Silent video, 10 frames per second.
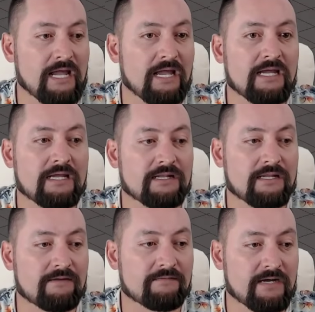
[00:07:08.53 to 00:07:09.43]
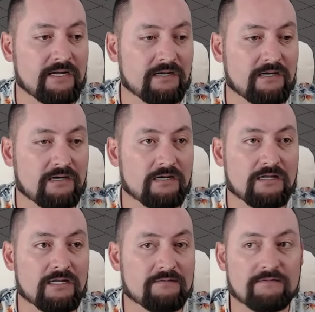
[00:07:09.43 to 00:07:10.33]
And if I
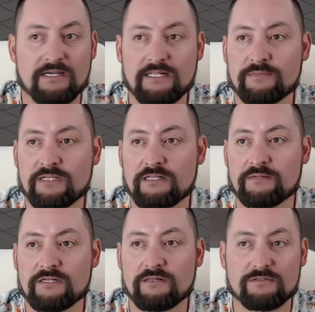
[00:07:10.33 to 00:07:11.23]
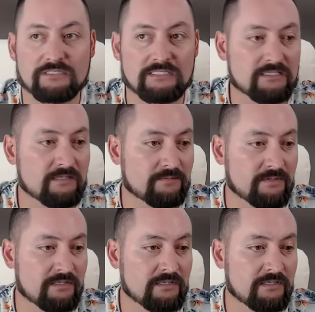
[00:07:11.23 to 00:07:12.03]
let me close this up.